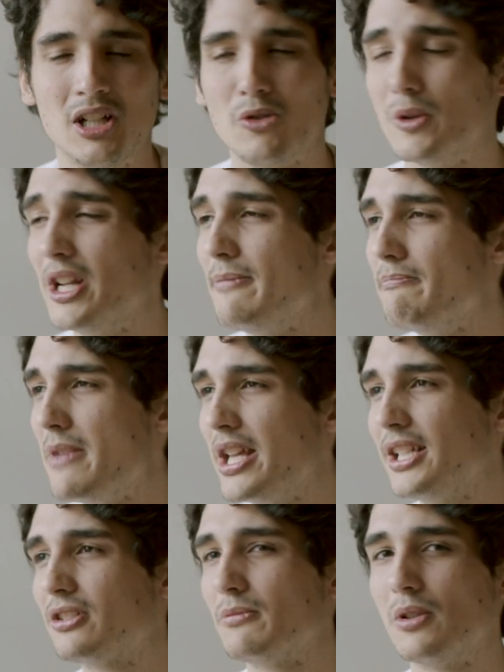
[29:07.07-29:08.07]
When I
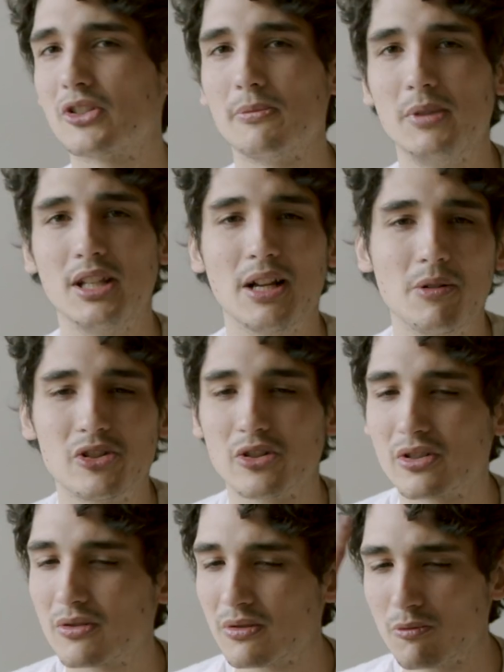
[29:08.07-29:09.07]
made it to Mozambique, I was
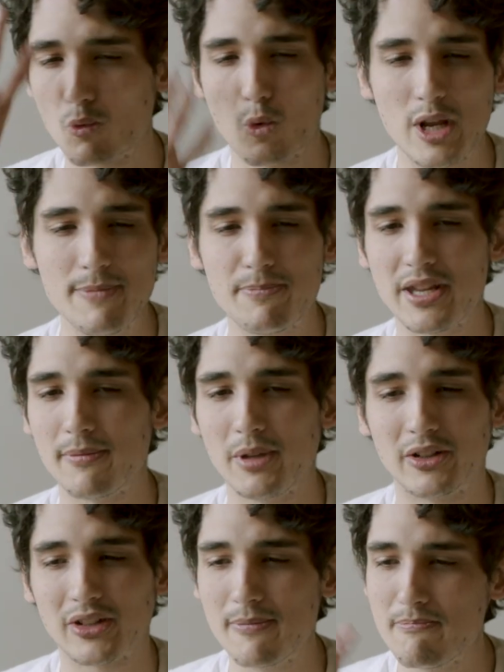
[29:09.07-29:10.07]
just weeping
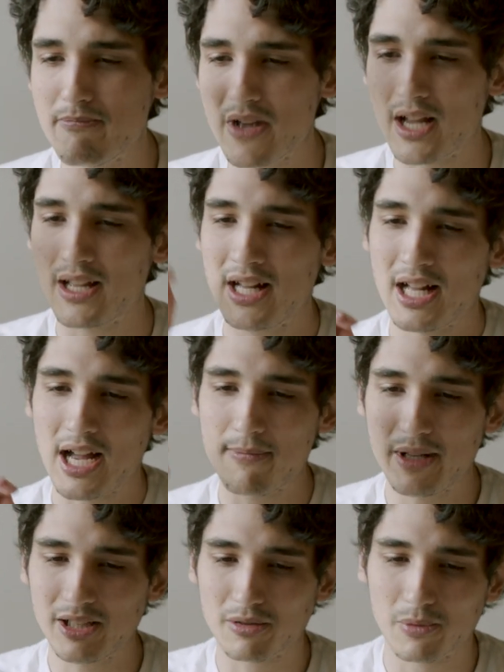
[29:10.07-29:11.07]
because I
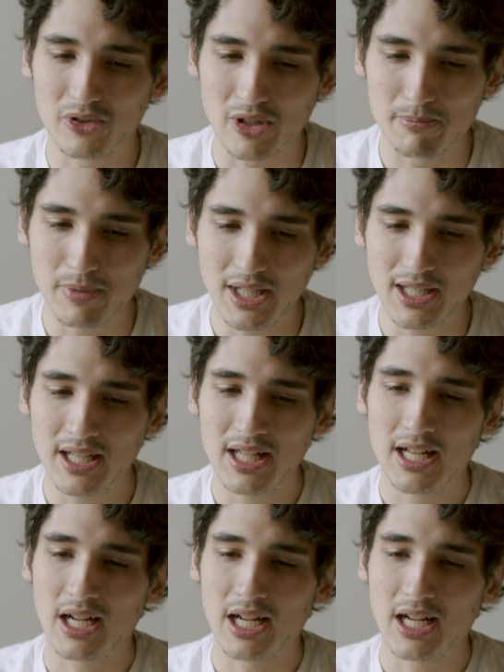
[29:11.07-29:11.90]
made it to Mozambique.